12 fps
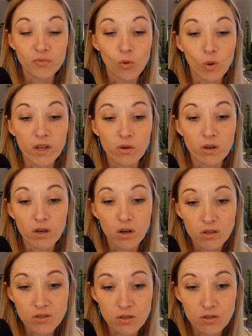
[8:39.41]
What you can
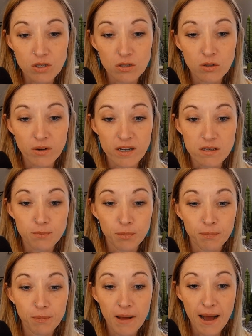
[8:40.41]
also do is
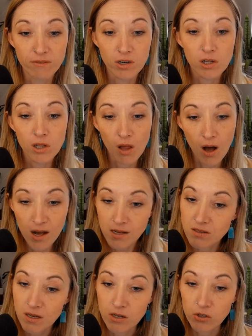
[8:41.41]
have a
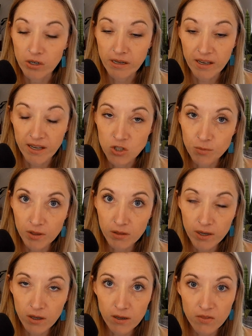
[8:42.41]
clause in your engagement
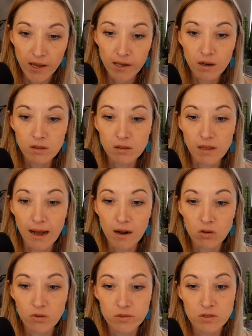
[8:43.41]
letter that
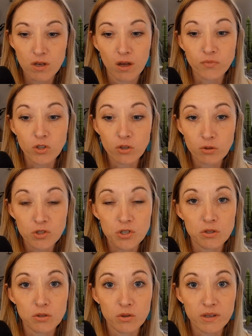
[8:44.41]
allows you
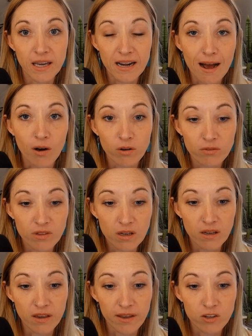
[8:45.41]
to get out of the
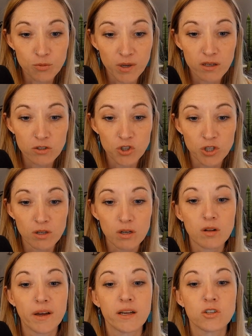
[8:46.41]
engagement should the
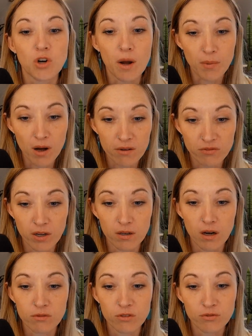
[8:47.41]
client drop off and
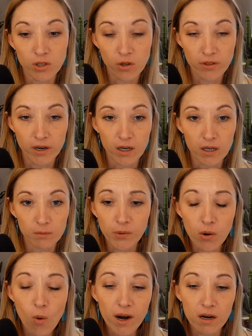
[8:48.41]
not fulfill their
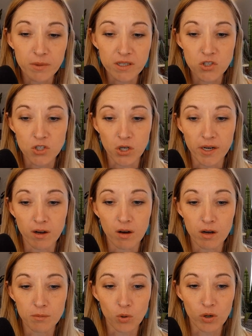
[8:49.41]
requirements during
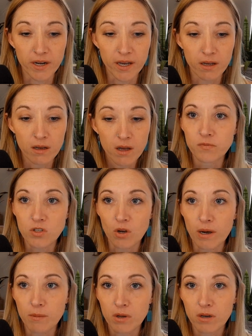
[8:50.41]
onboarding. So
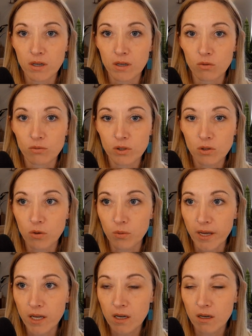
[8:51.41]
I'm going to real
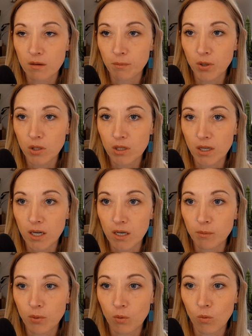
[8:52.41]
quick pull
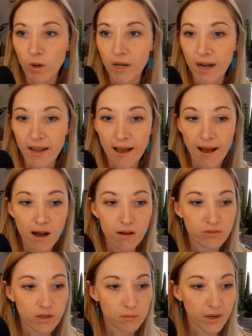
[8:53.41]
up what I
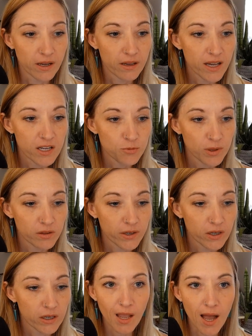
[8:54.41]
have in my engagement
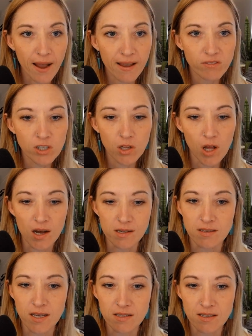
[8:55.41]
letter. I have a
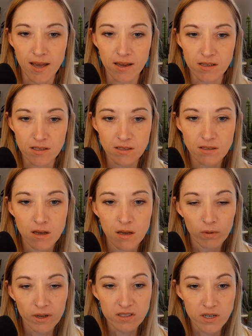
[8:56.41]
clause that says
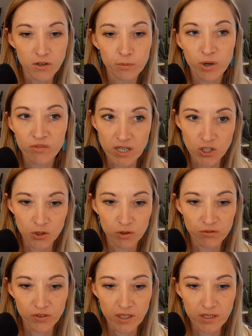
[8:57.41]
it's under professional
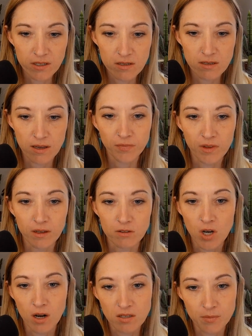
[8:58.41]
fees. It
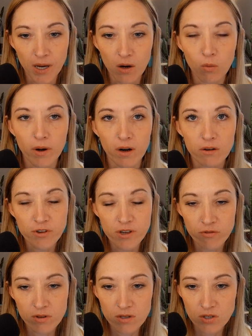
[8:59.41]
talks about what our
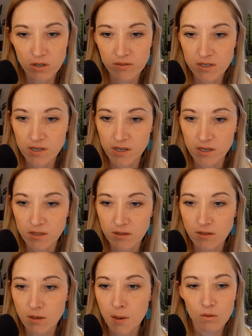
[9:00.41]
for the service
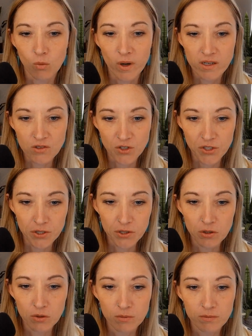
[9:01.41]
is, when it's
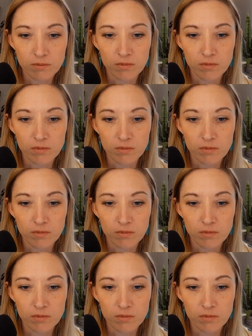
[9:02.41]
due.